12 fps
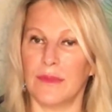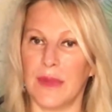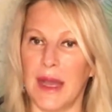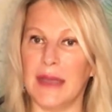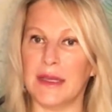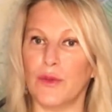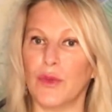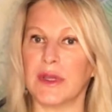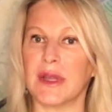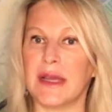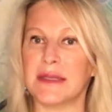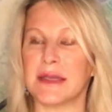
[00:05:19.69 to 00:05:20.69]
I didn't
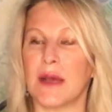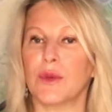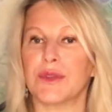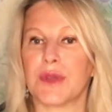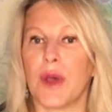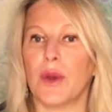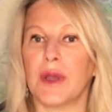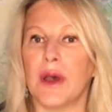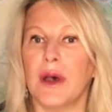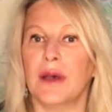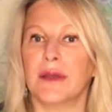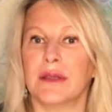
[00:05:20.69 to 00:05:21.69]
realize that was going
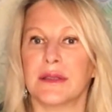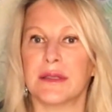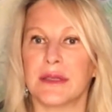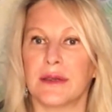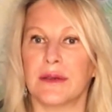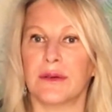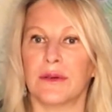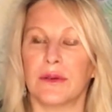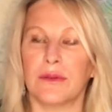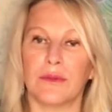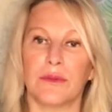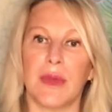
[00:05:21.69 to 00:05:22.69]
on until
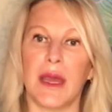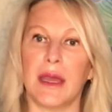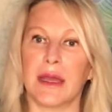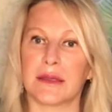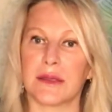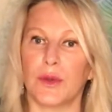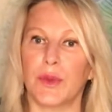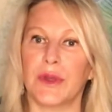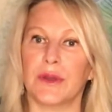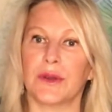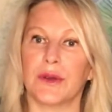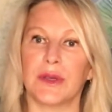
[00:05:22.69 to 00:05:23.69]
my ex opened
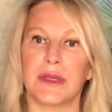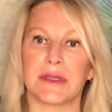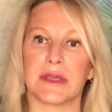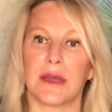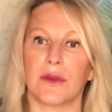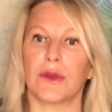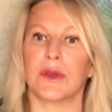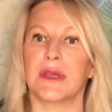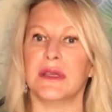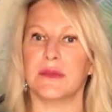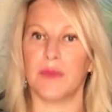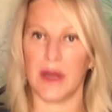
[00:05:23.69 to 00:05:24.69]
the door and he's like, look,
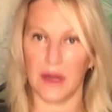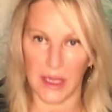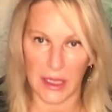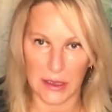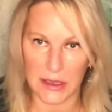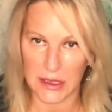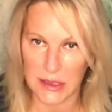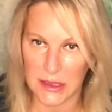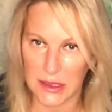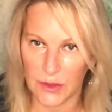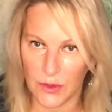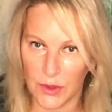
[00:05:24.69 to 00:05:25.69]
he's barricading us
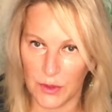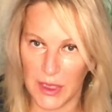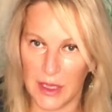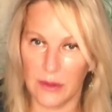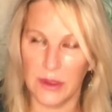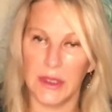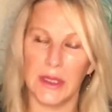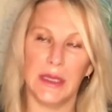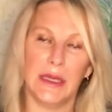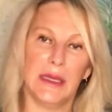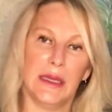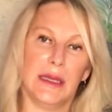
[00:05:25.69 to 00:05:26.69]
in the room now.
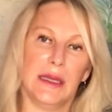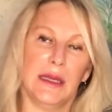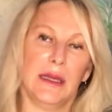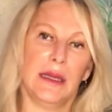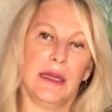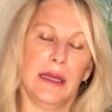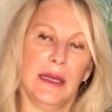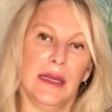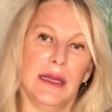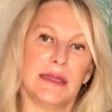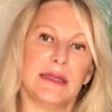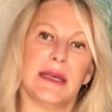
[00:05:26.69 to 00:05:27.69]

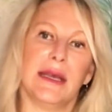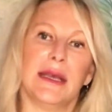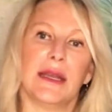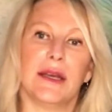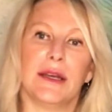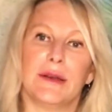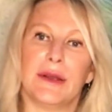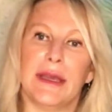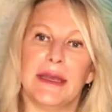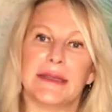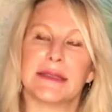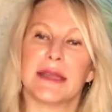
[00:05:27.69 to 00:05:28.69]
I said, all
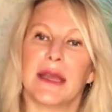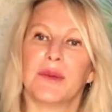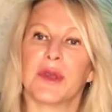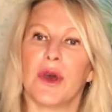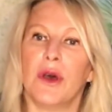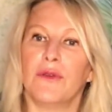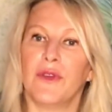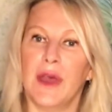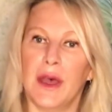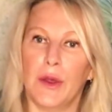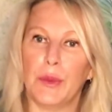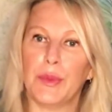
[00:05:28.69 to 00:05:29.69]
right, it's time to call for
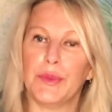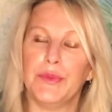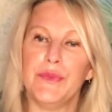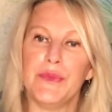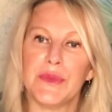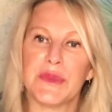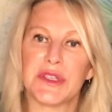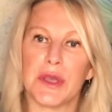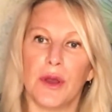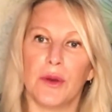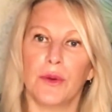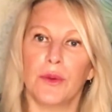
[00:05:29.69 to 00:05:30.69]
help.
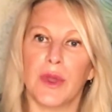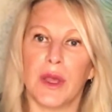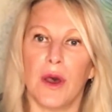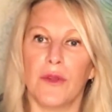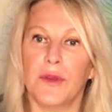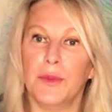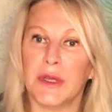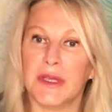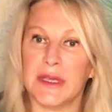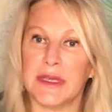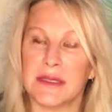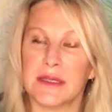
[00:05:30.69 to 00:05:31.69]
So we called the
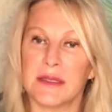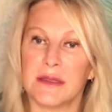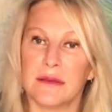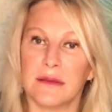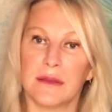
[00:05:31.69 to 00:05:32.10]
police.